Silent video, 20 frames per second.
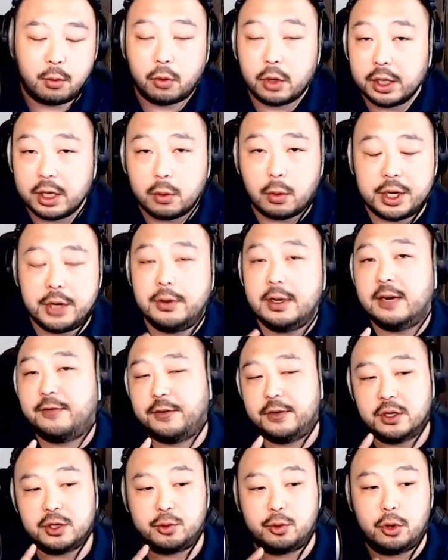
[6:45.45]
Really what you need for
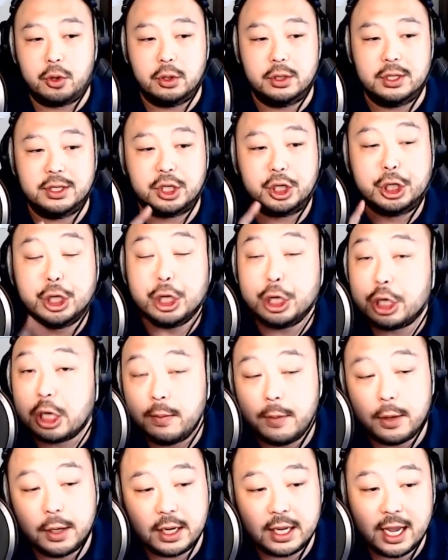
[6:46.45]
this role is good
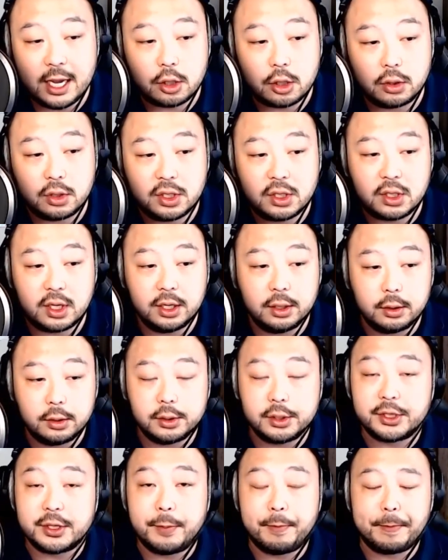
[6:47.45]
communication
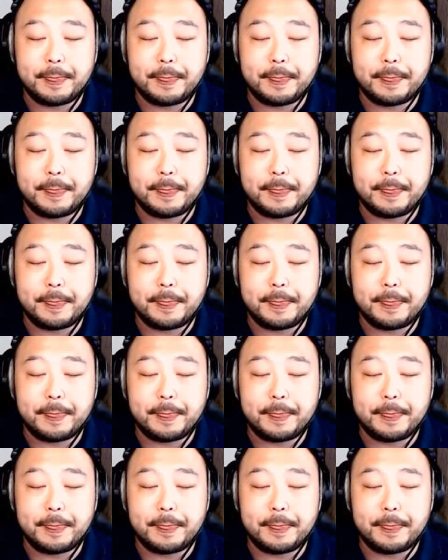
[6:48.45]
skills,